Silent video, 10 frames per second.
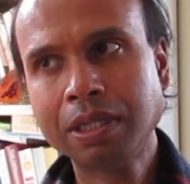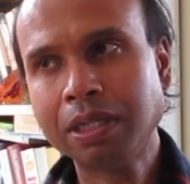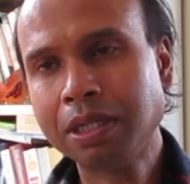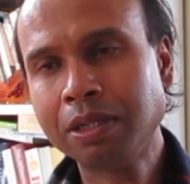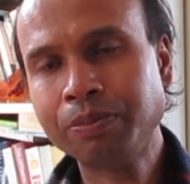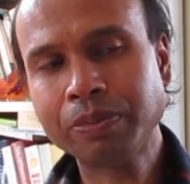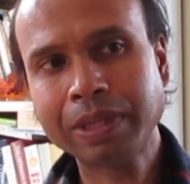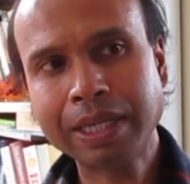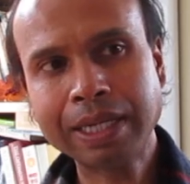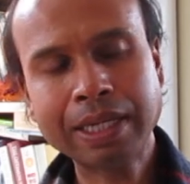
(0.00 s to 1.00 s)
Um,
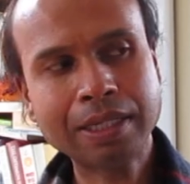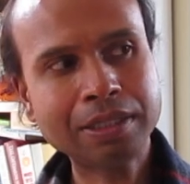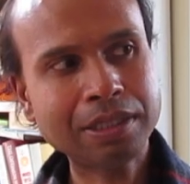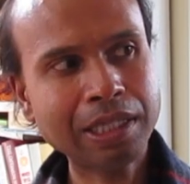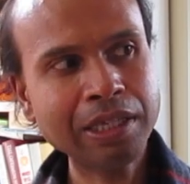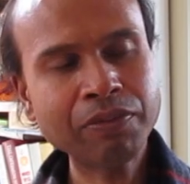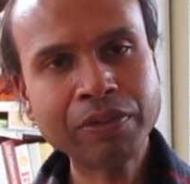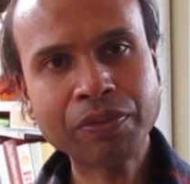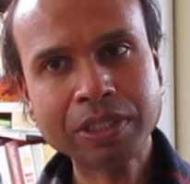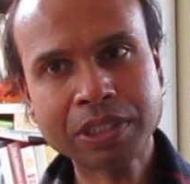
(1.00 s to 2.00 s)
and even
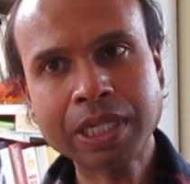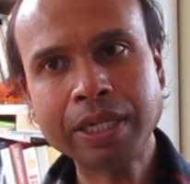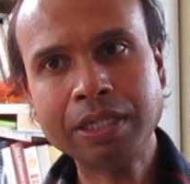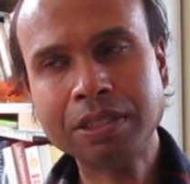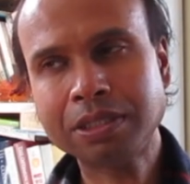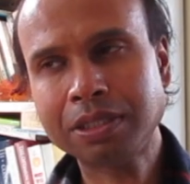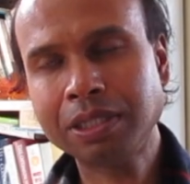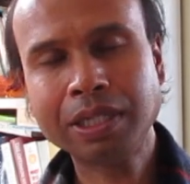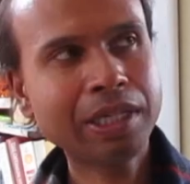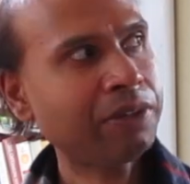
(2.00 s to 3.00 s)
if it changed,
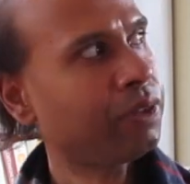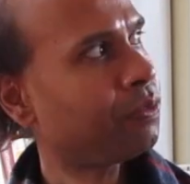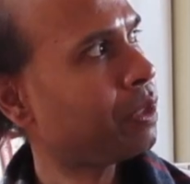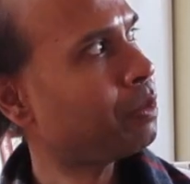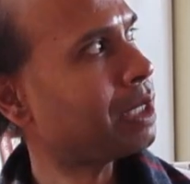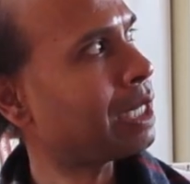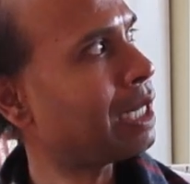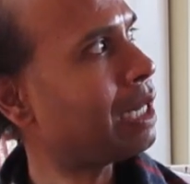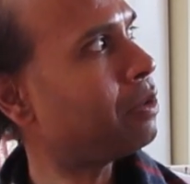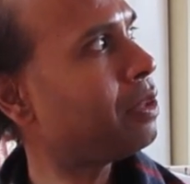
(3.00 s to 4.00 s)
even if there was a
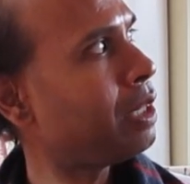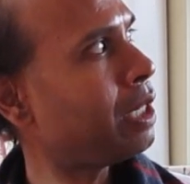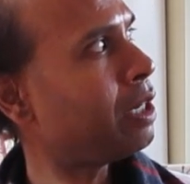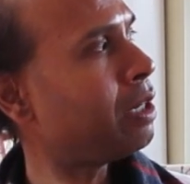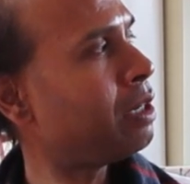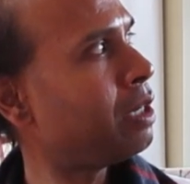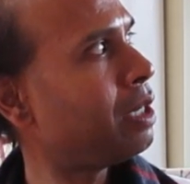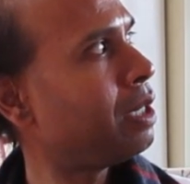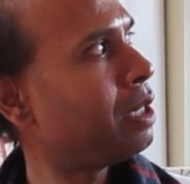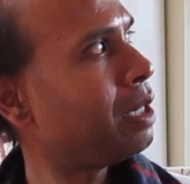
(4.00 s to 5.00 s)
cloud there,
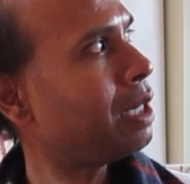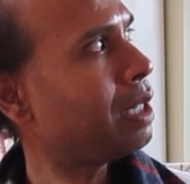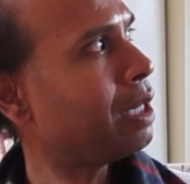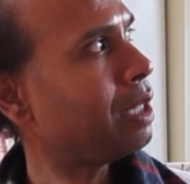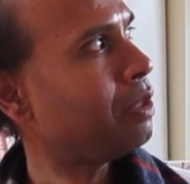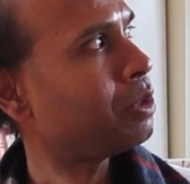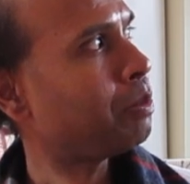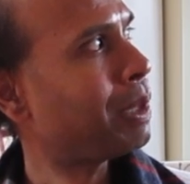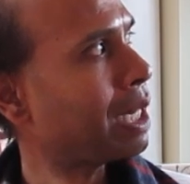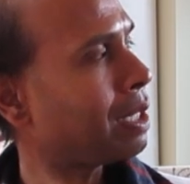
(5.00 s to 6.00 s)
and there was a
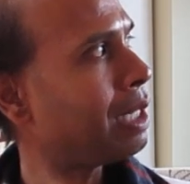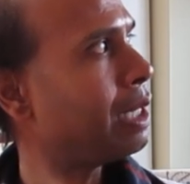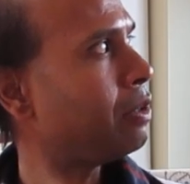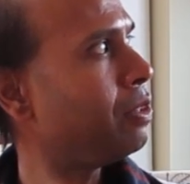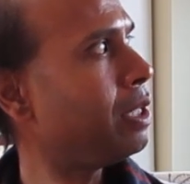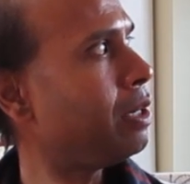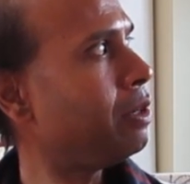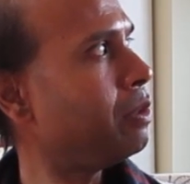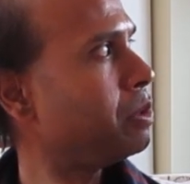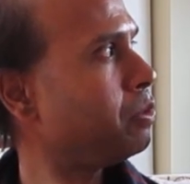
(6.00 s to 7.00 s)
black cloud there,
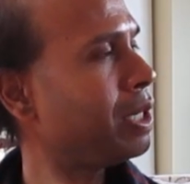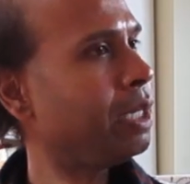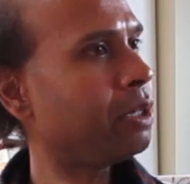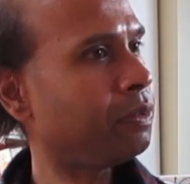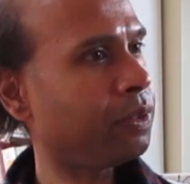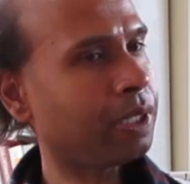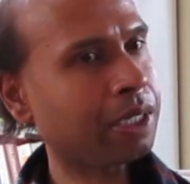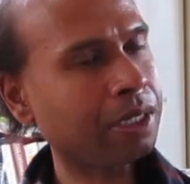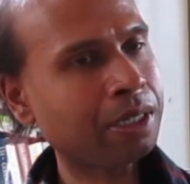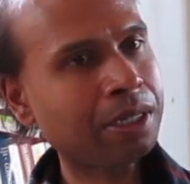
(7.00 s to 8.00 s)
and there was rain over
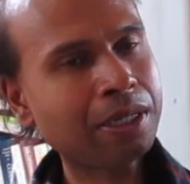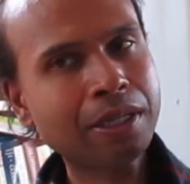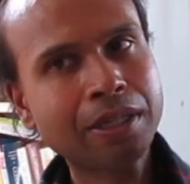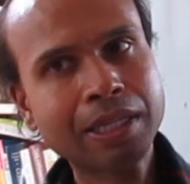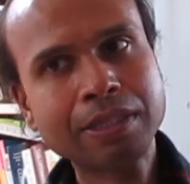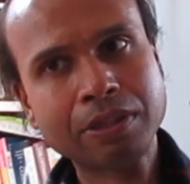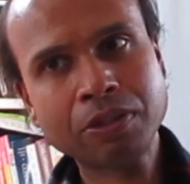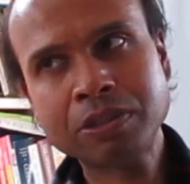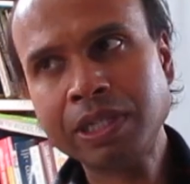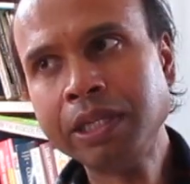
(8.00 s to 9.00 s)
there, th
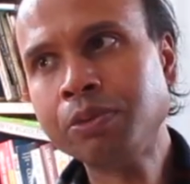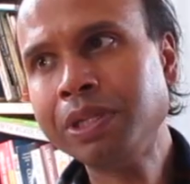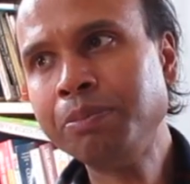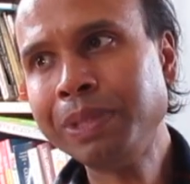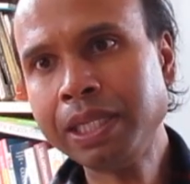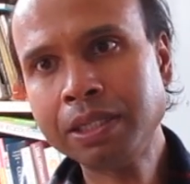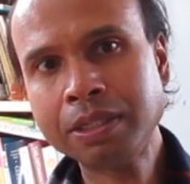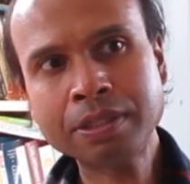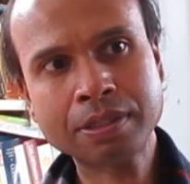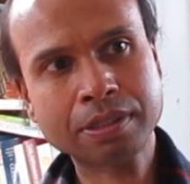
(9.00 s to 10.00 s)
those are equally
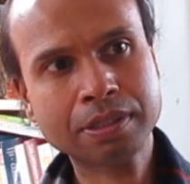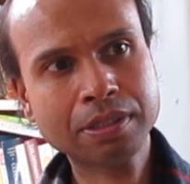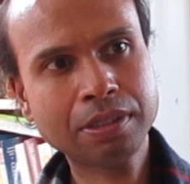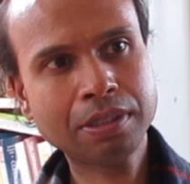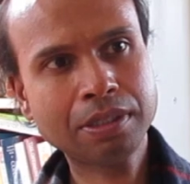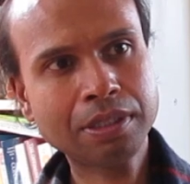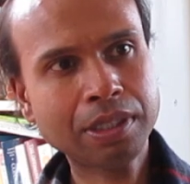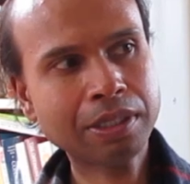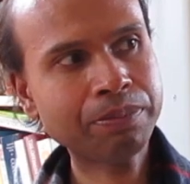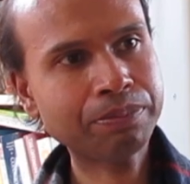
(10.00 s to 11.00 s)
meaningless.
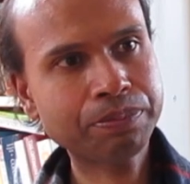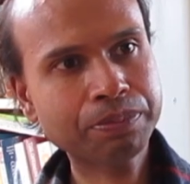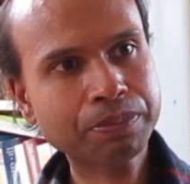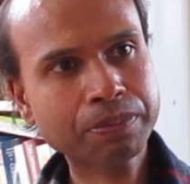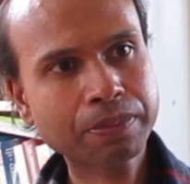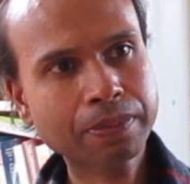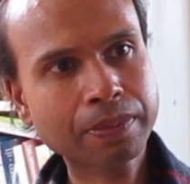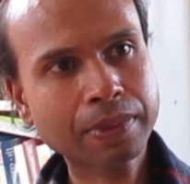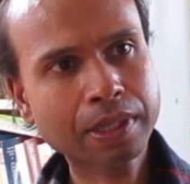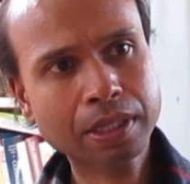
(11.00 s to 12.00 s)
Yeah.
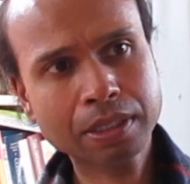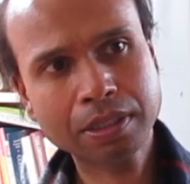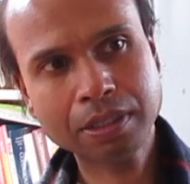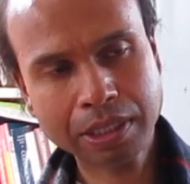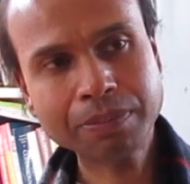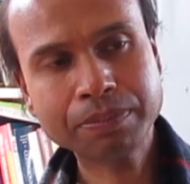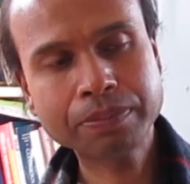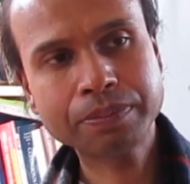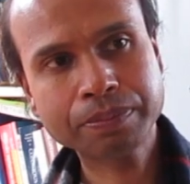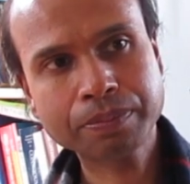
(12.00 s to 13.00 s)
yeah.
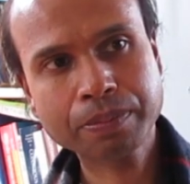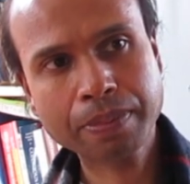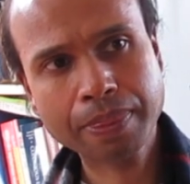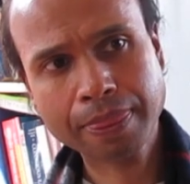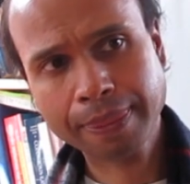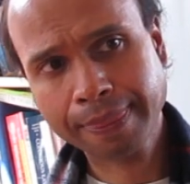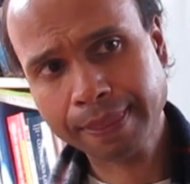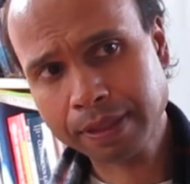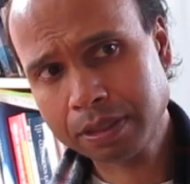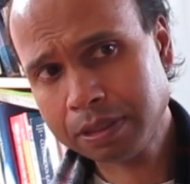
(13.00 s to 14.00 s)
in relation to
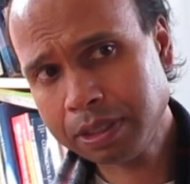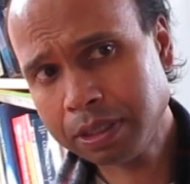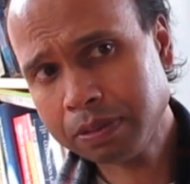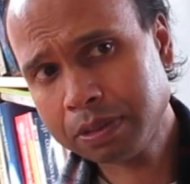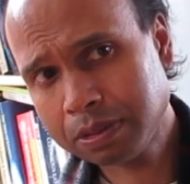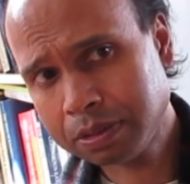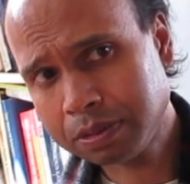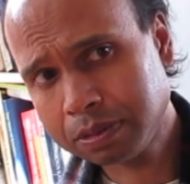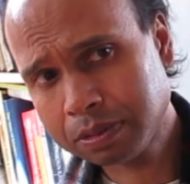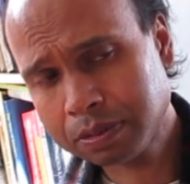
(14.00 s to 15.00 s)
that. I'm yeah. just
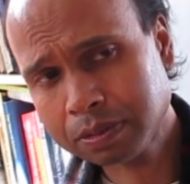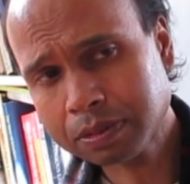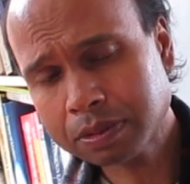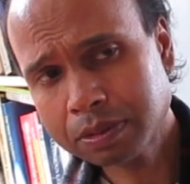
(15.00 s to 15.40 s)
thinking about